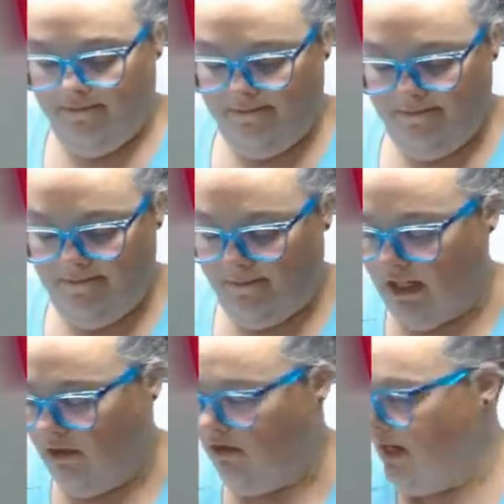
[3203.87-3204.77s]

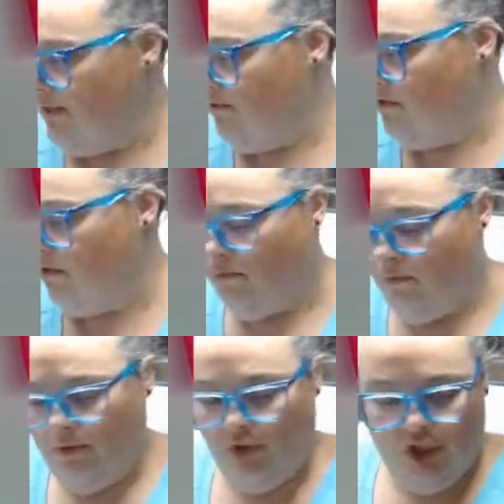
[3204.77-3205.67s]
You guys are so
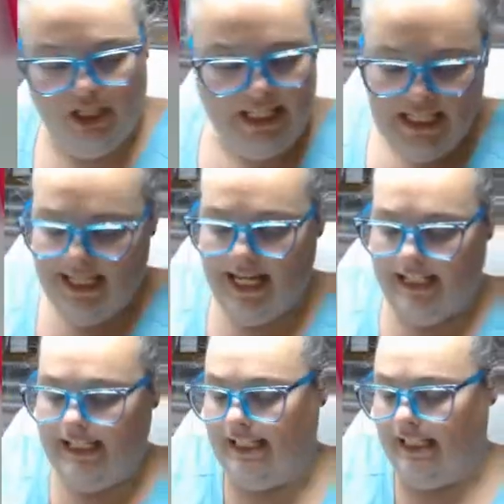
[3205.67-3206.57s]

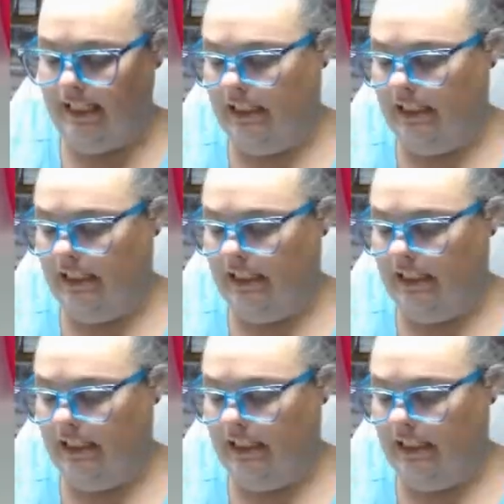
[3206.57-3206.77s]
genius.